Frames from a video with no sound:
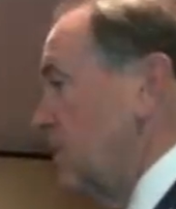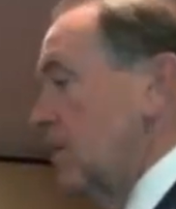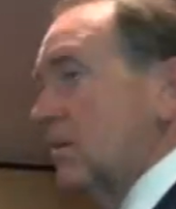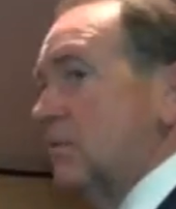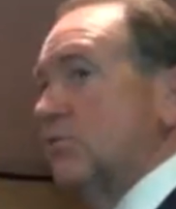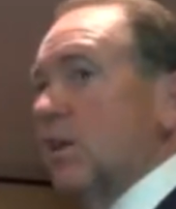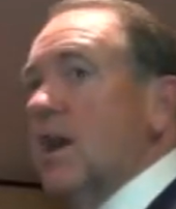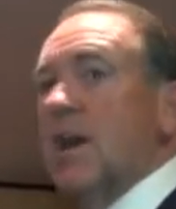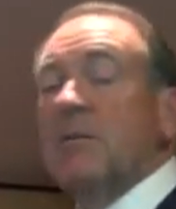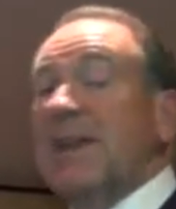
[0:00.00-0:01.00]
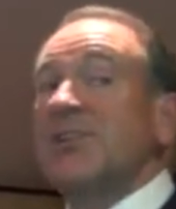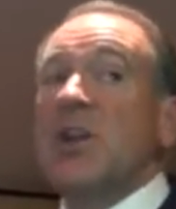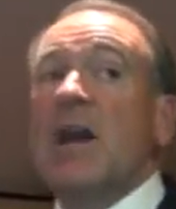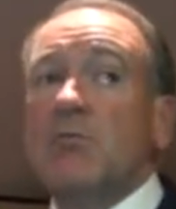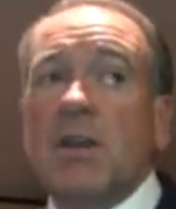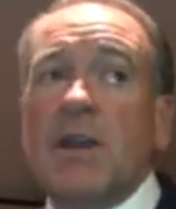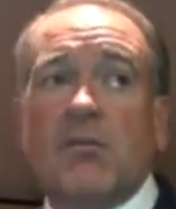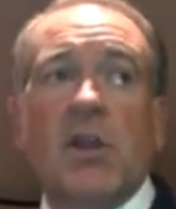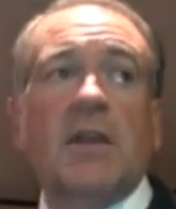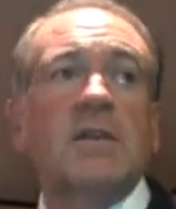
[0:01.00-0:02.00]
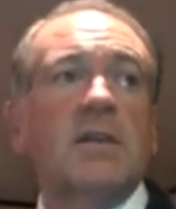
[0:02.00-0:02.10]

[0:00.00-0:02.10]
America whose economy is not recovering.